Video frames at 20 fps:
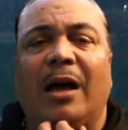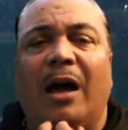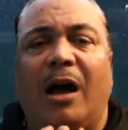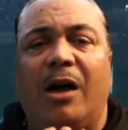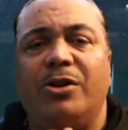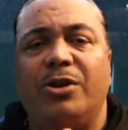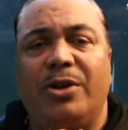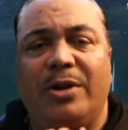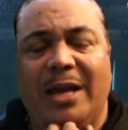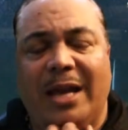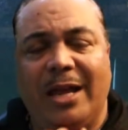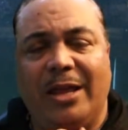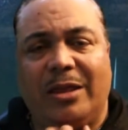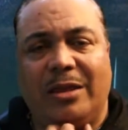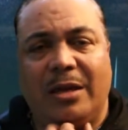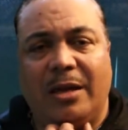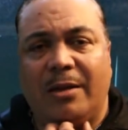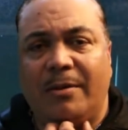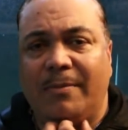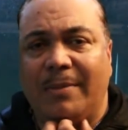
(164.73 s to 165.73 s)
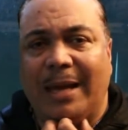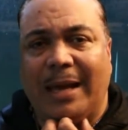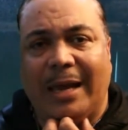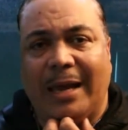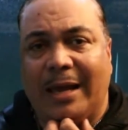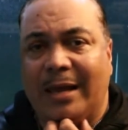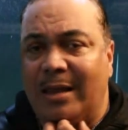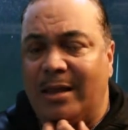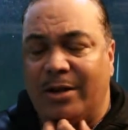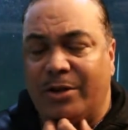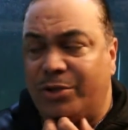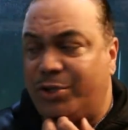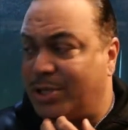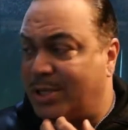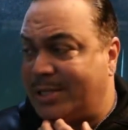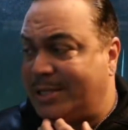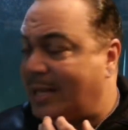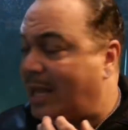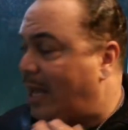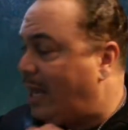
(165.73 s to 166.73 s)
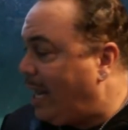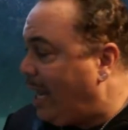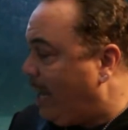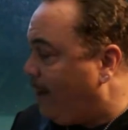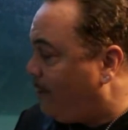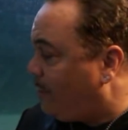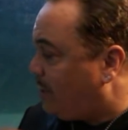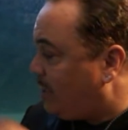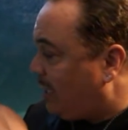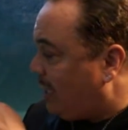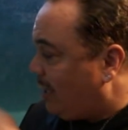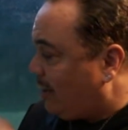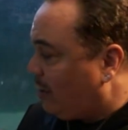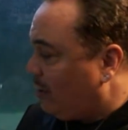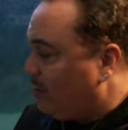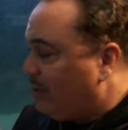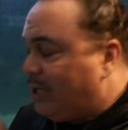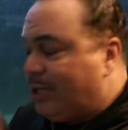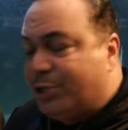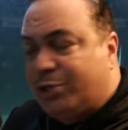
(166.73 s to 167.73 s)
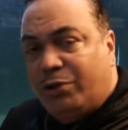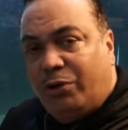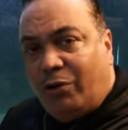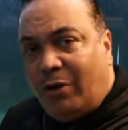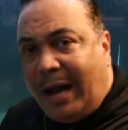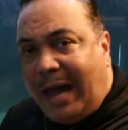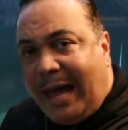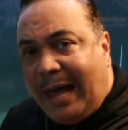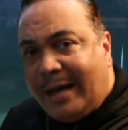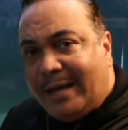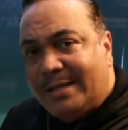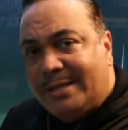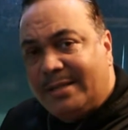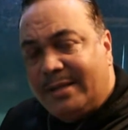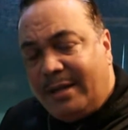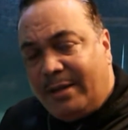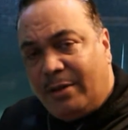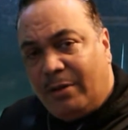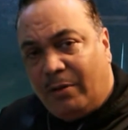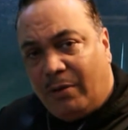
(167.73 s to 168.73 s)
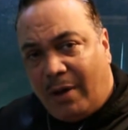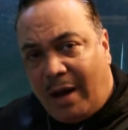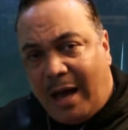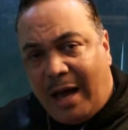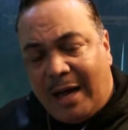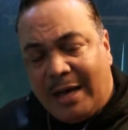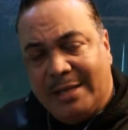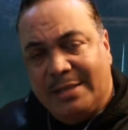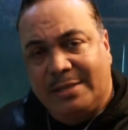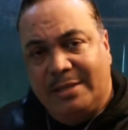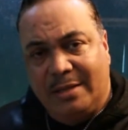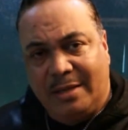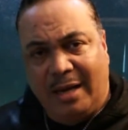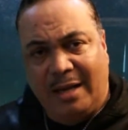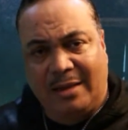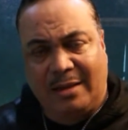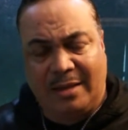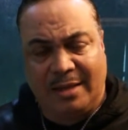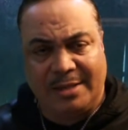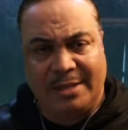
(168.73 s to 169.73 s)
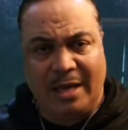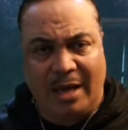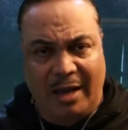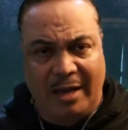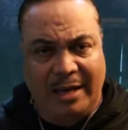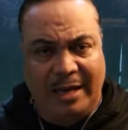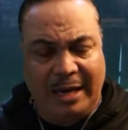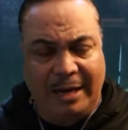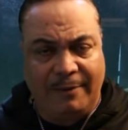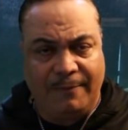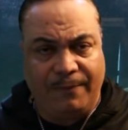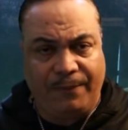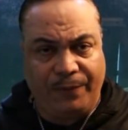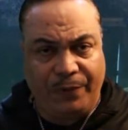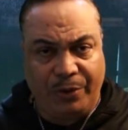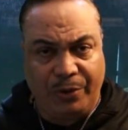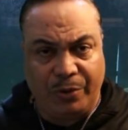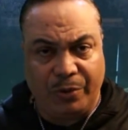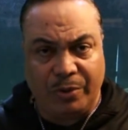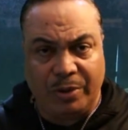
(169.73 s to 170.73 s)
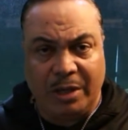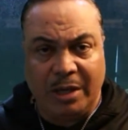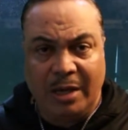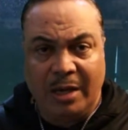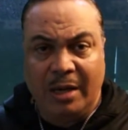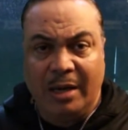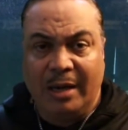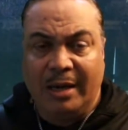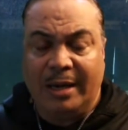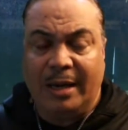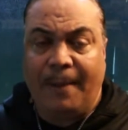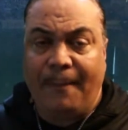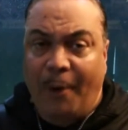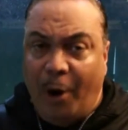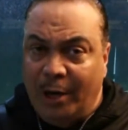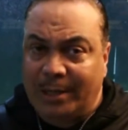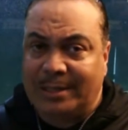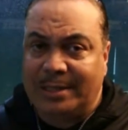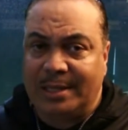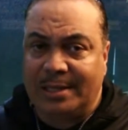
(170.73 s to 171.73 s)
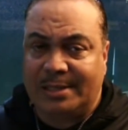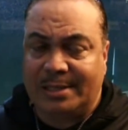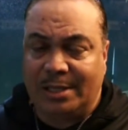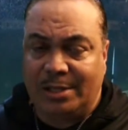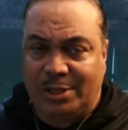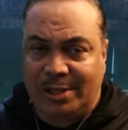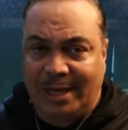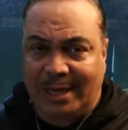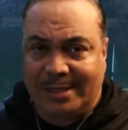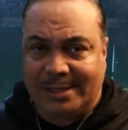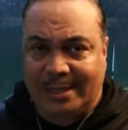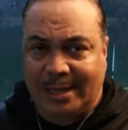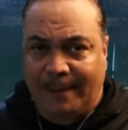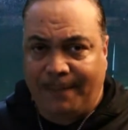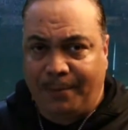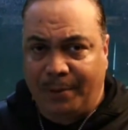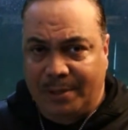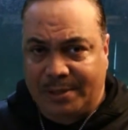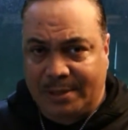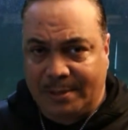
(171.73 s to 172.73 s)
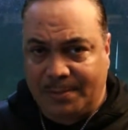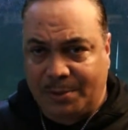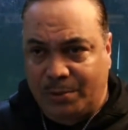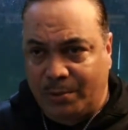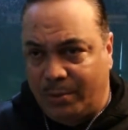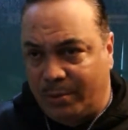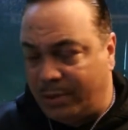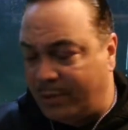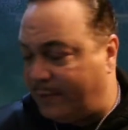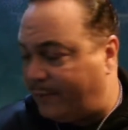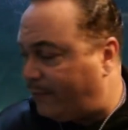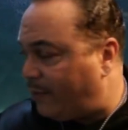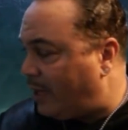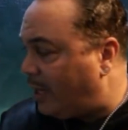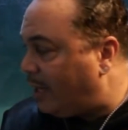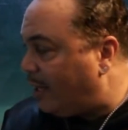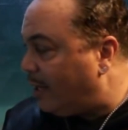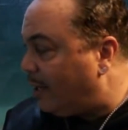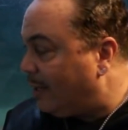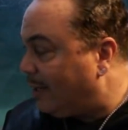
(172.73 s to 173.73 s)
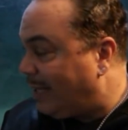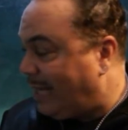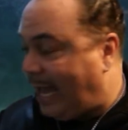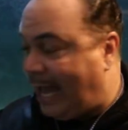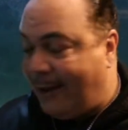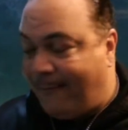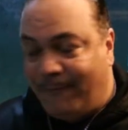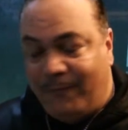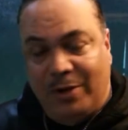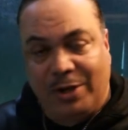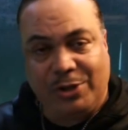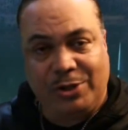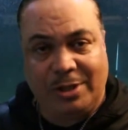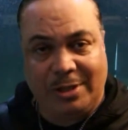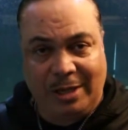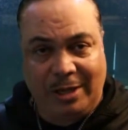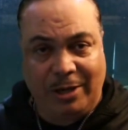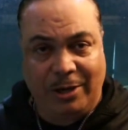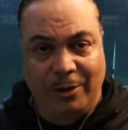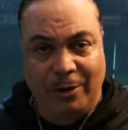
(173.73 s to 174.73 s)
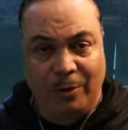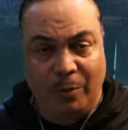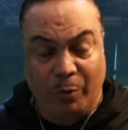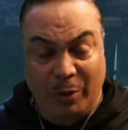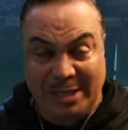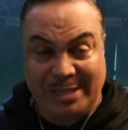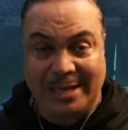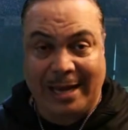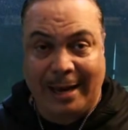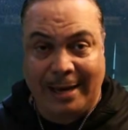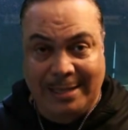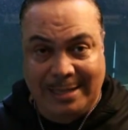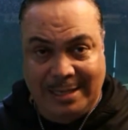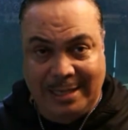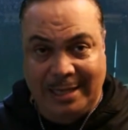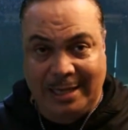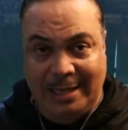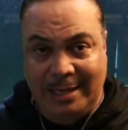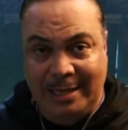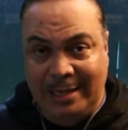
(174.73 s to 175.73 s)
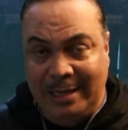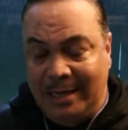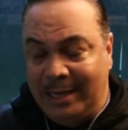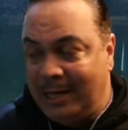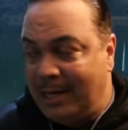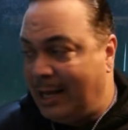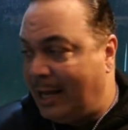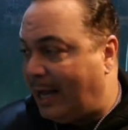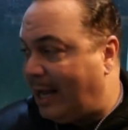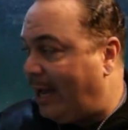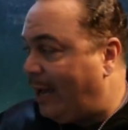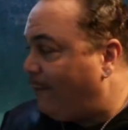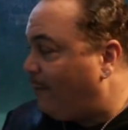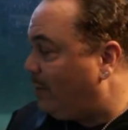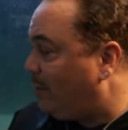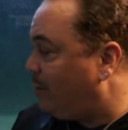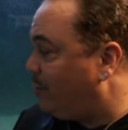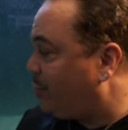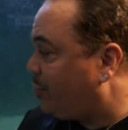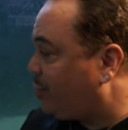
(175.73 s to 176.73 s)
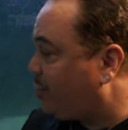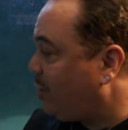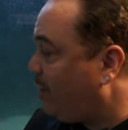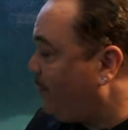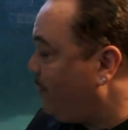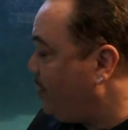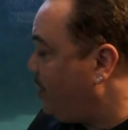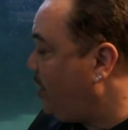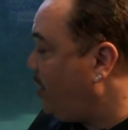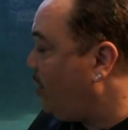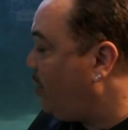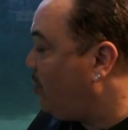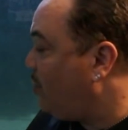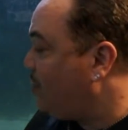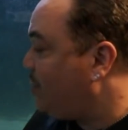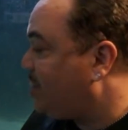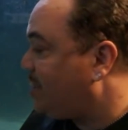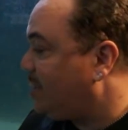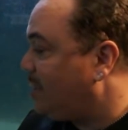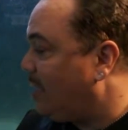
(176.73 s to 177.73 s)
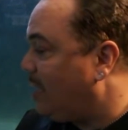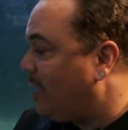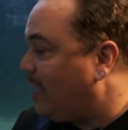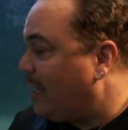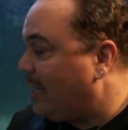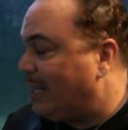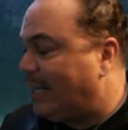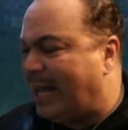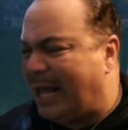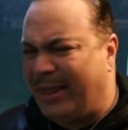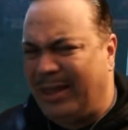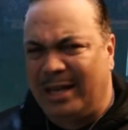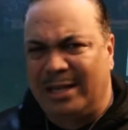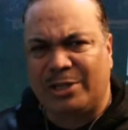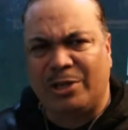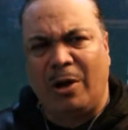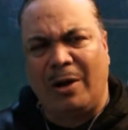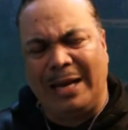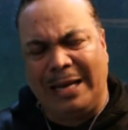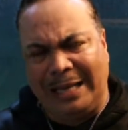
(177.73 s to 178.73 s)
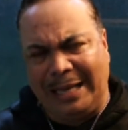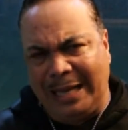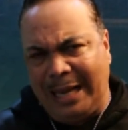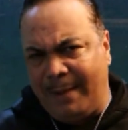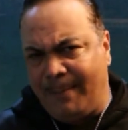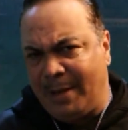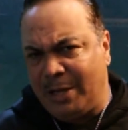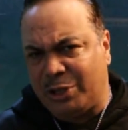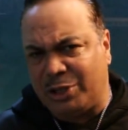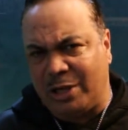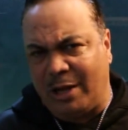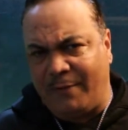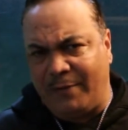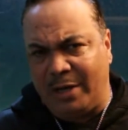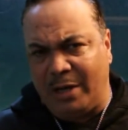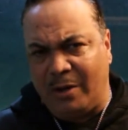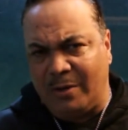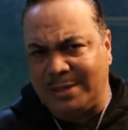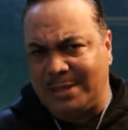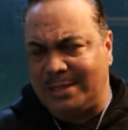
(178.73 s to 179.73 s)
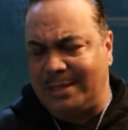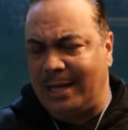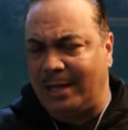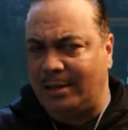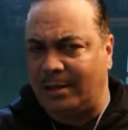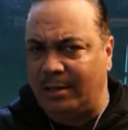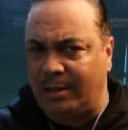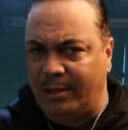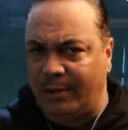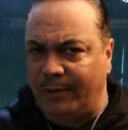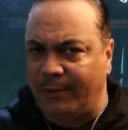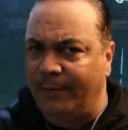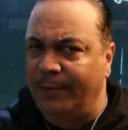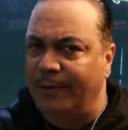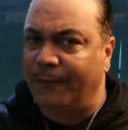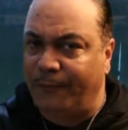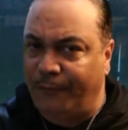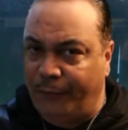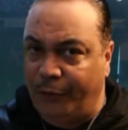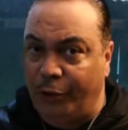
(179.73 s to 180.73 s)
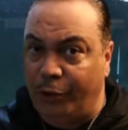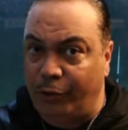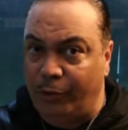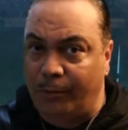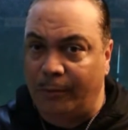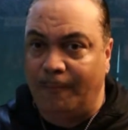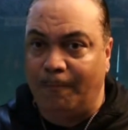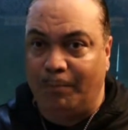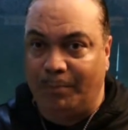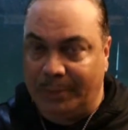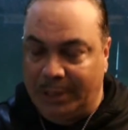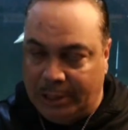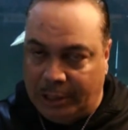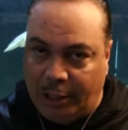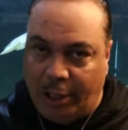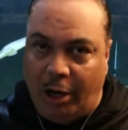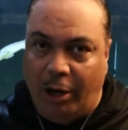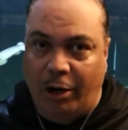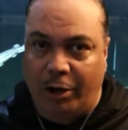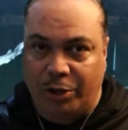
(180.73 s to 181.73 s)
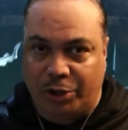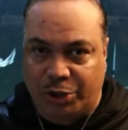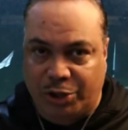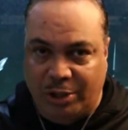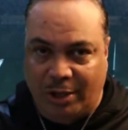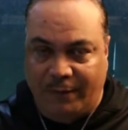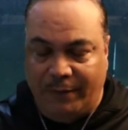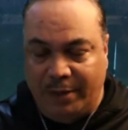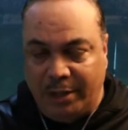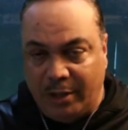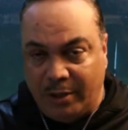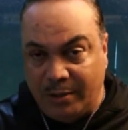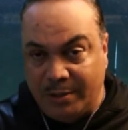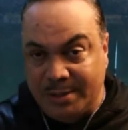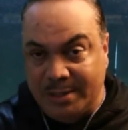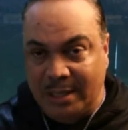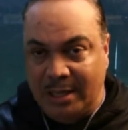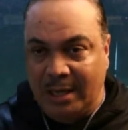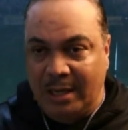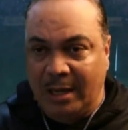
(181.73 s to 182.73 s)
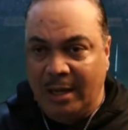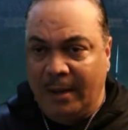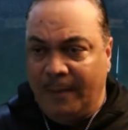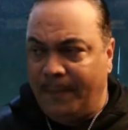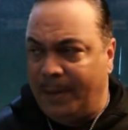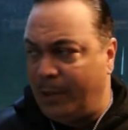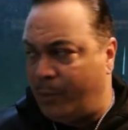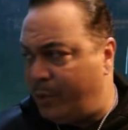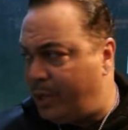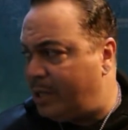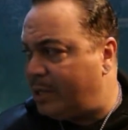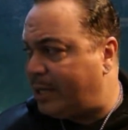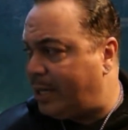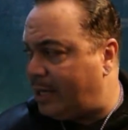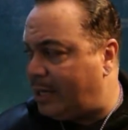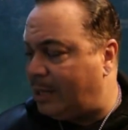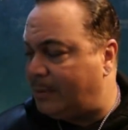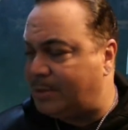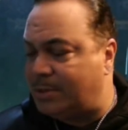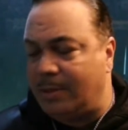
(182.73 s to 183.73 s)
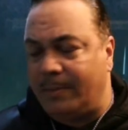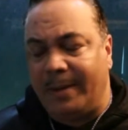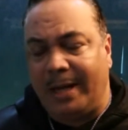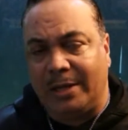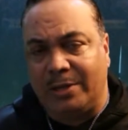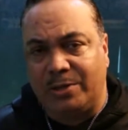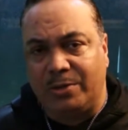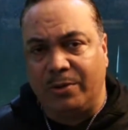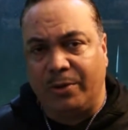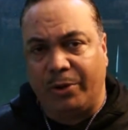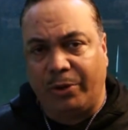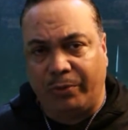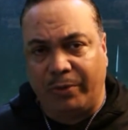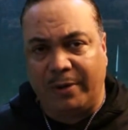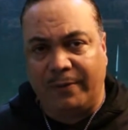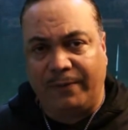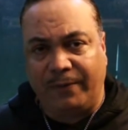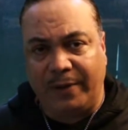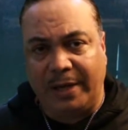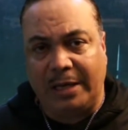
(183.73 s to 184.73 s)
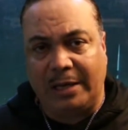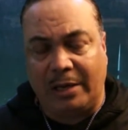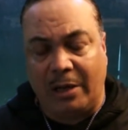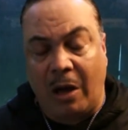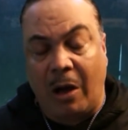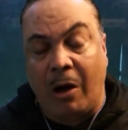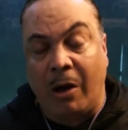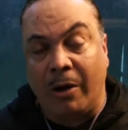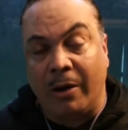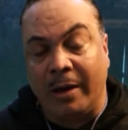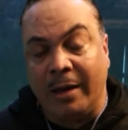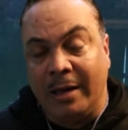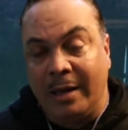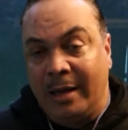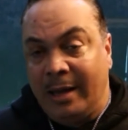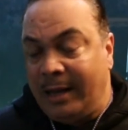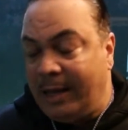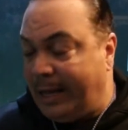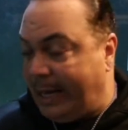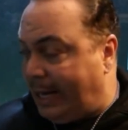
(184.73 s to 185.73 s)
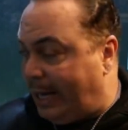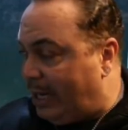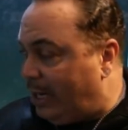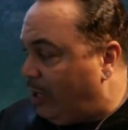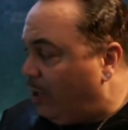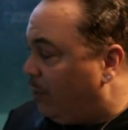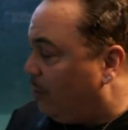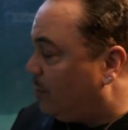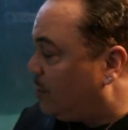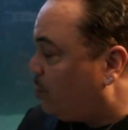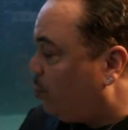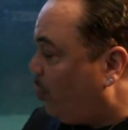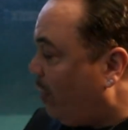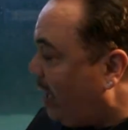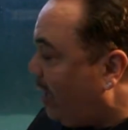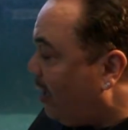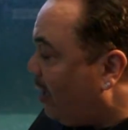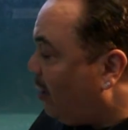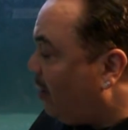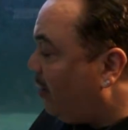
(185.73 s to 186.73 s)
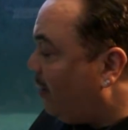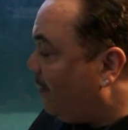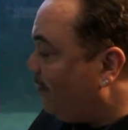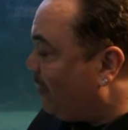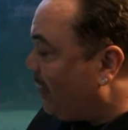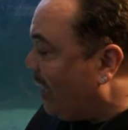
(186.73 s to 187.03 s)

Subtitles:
underneath them, and they're just not able to get through these cracks in the rocks to get this uneaten food. Now Mark did suggest that I put some sort of catfish in here, which I did. I have a little shovel nose, I think it's called a Lima shovel nose. It's not the full large shovel nose, but it will get up to about 2 or 3 feet long in here as well.